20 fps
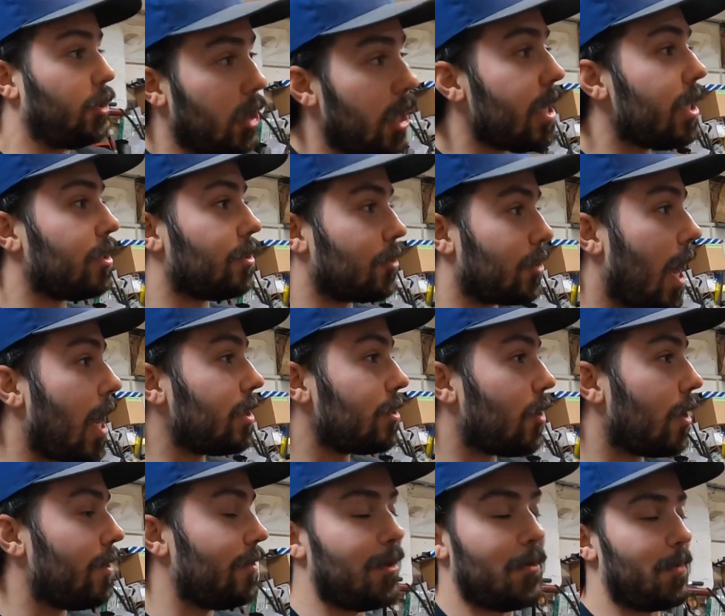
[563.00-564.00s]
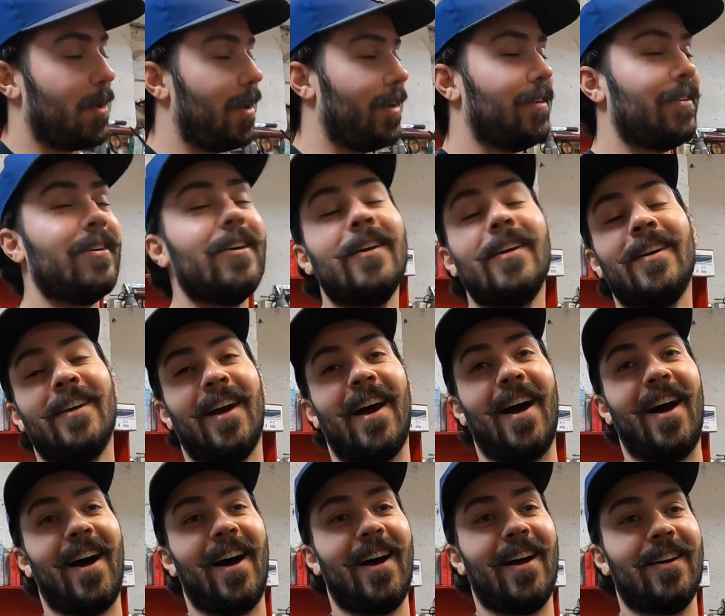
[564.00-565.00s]
Jeez, uh, guys, friend. Yeah.
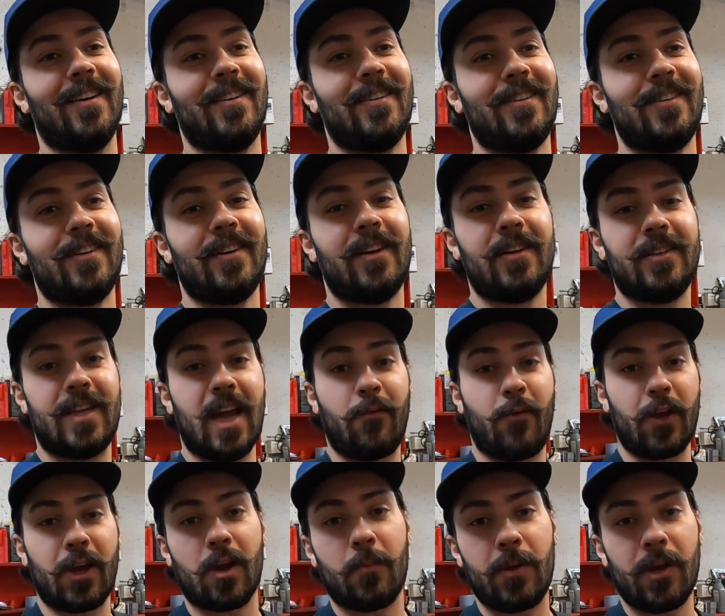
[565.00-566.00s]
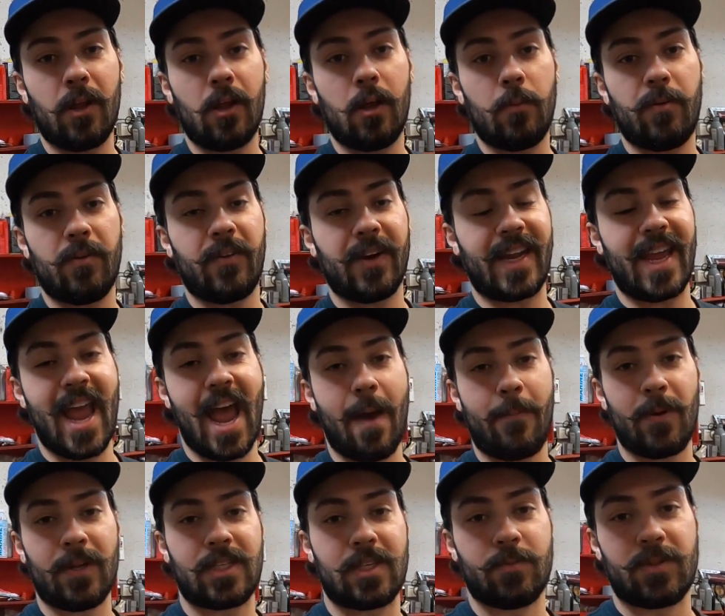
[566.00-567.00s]
Uh, definitely gonna be a little bit of a
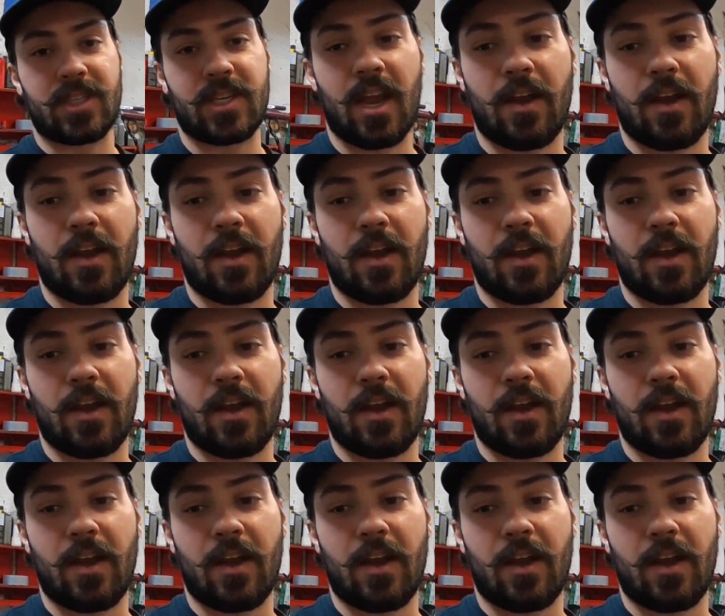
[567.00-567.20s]
gap in some